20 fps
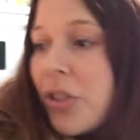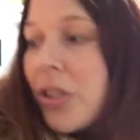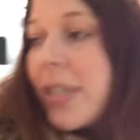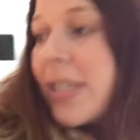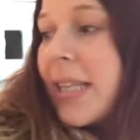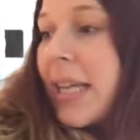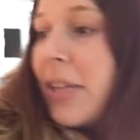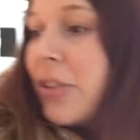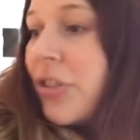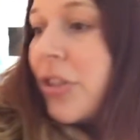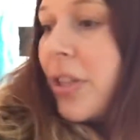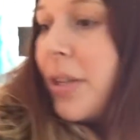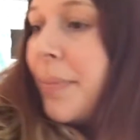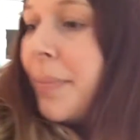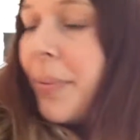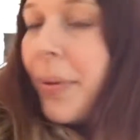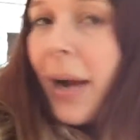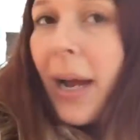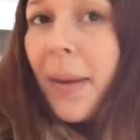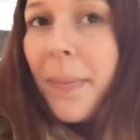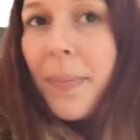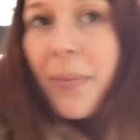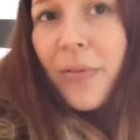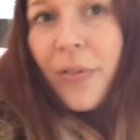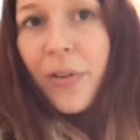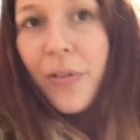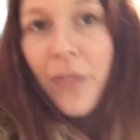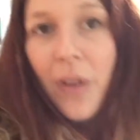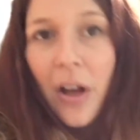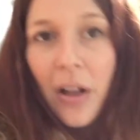are essential in prep
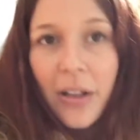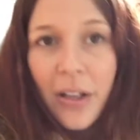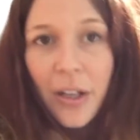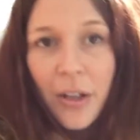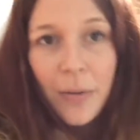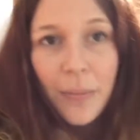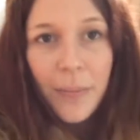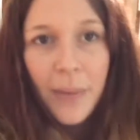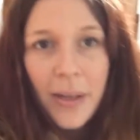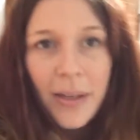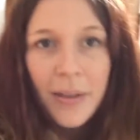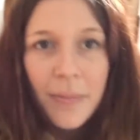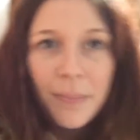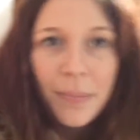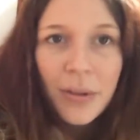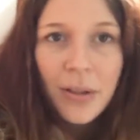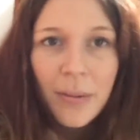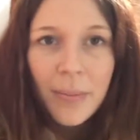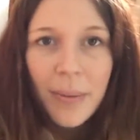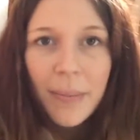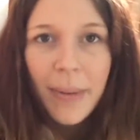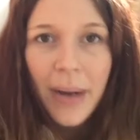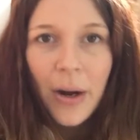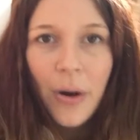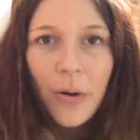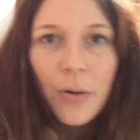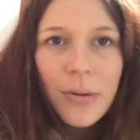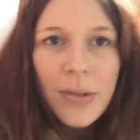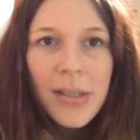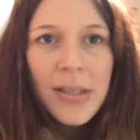for volume. Put them in my
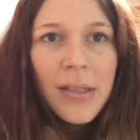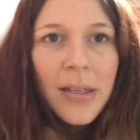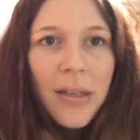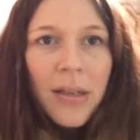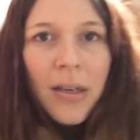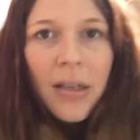oats.